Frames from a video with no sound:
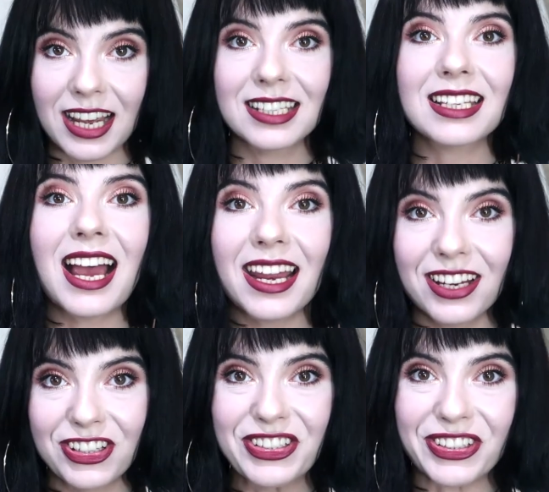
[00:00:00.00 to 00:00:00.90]
as I
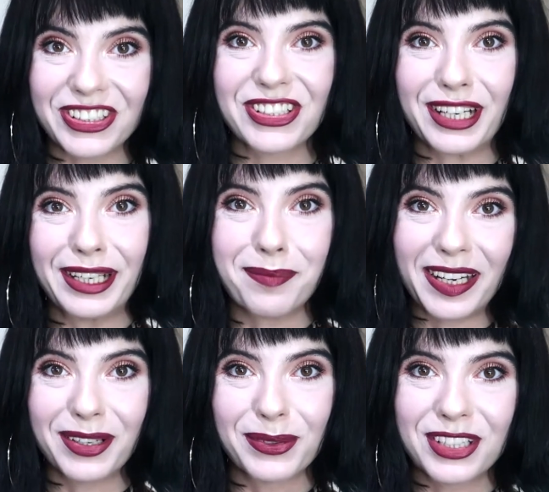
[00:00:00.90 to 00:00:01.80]
enjoyed sharing
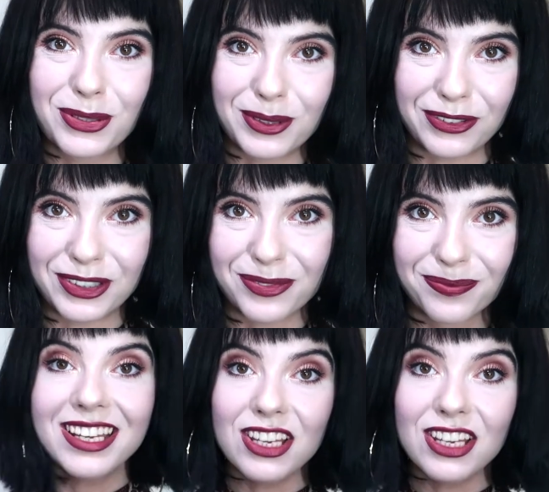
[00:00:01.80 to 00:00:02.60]
my knowledge with you.